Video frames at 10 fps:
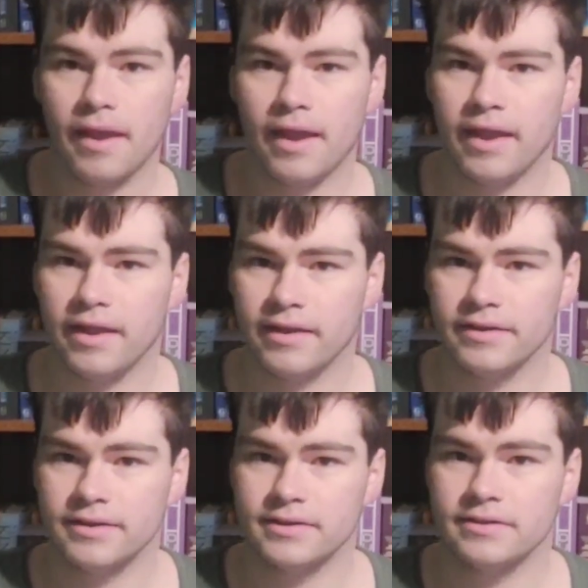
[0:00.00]

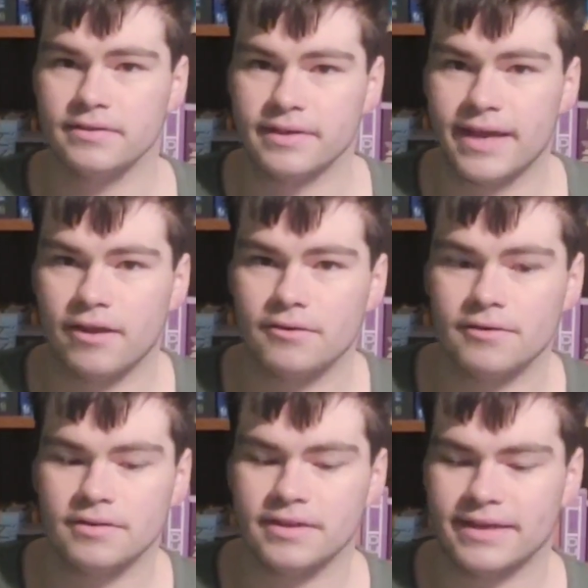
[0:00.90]
And the
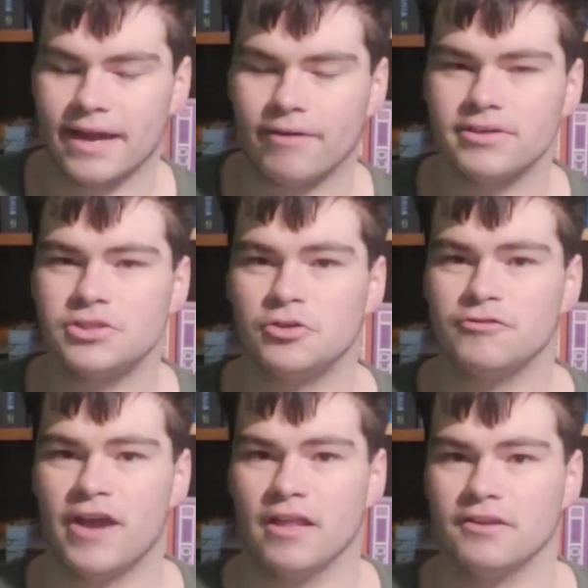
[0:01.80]
character
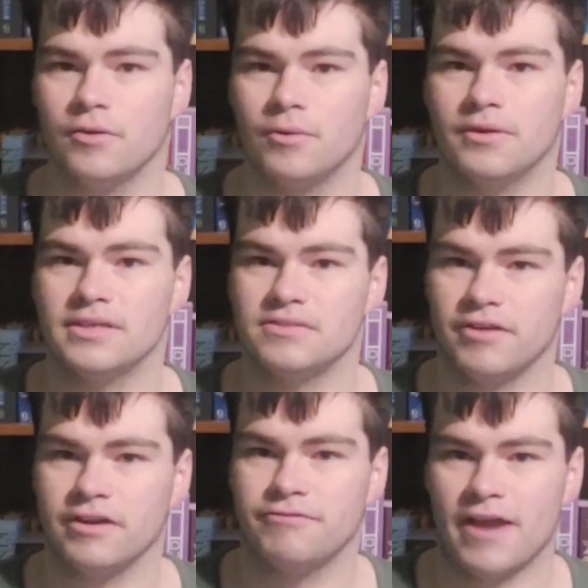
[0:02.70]
of Eleanor is
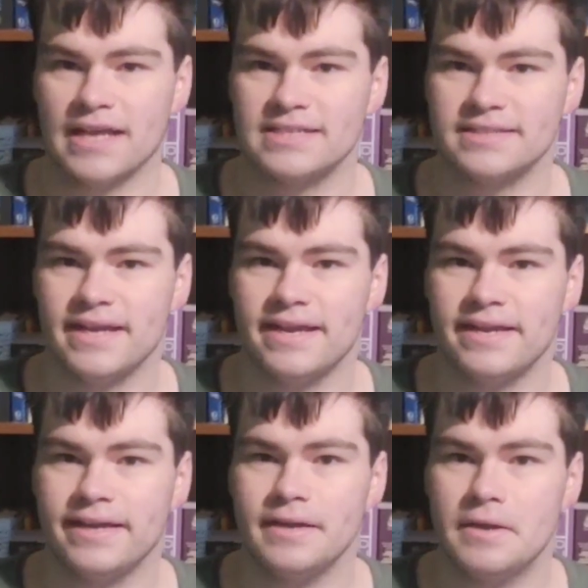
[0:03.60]
very
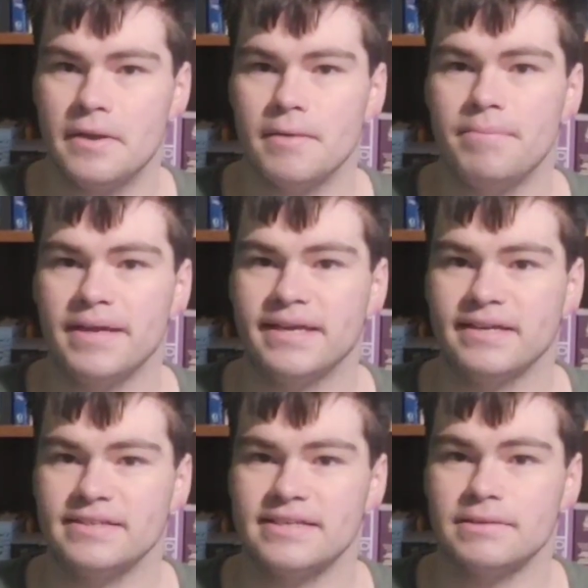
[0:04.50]
fascinating
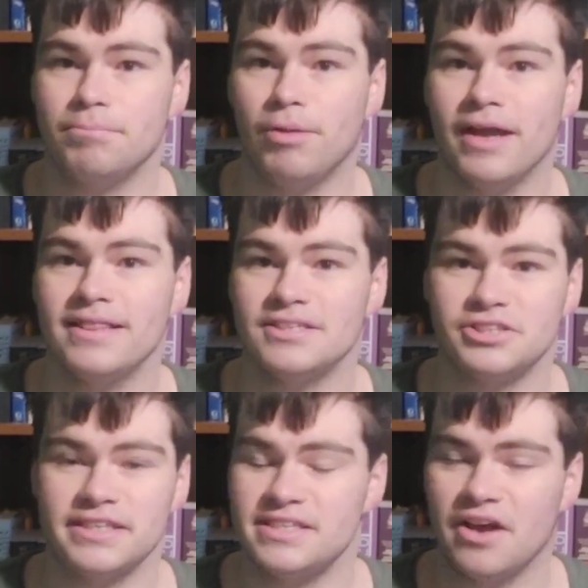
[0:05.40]
because it's implied that
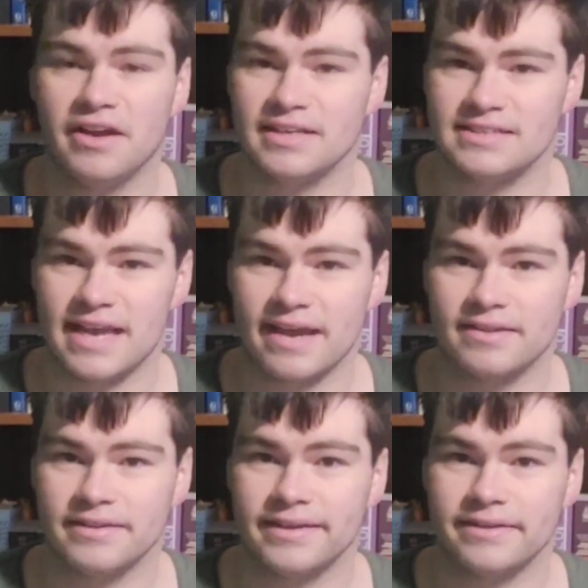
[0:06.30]
she's not
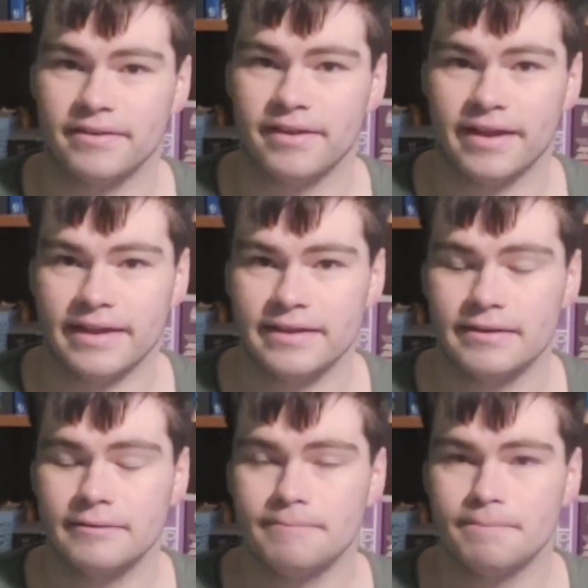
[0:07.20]
exactly like
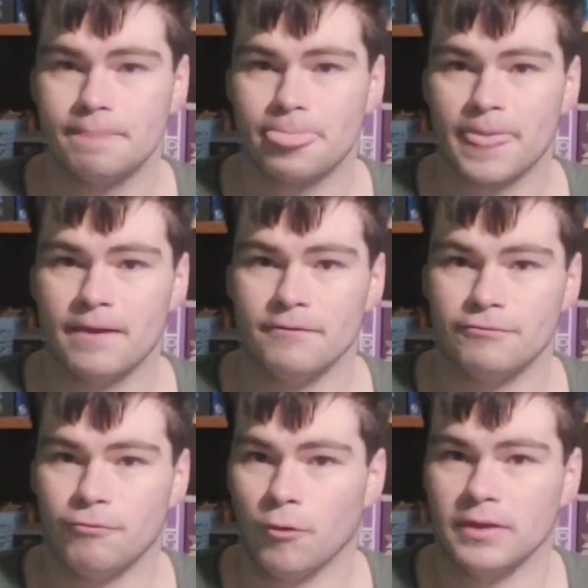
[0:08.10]

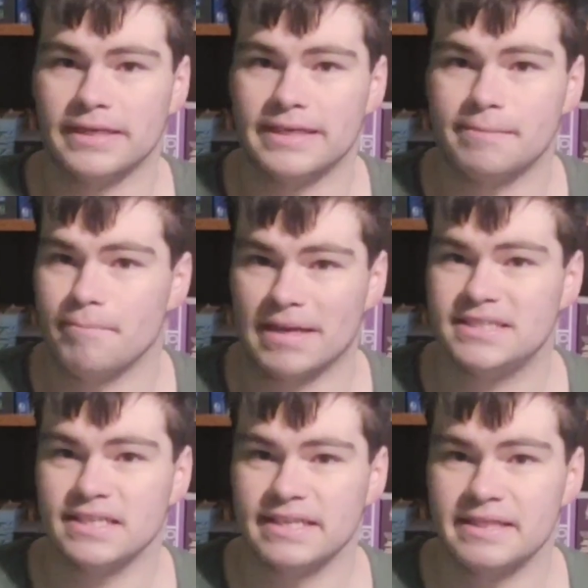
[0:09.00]
fully
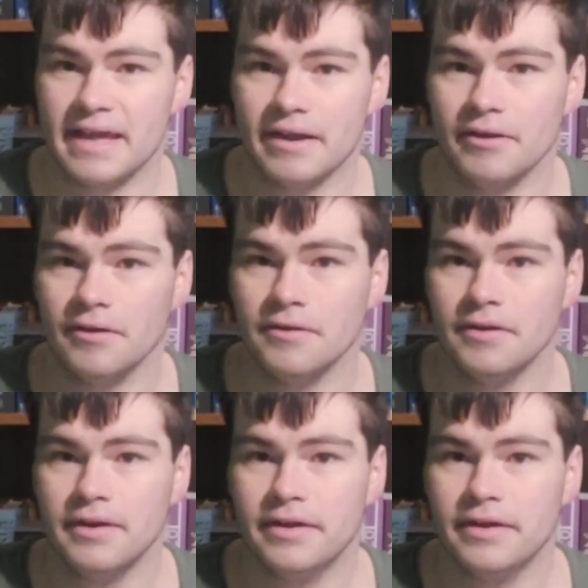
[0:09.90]
mentally there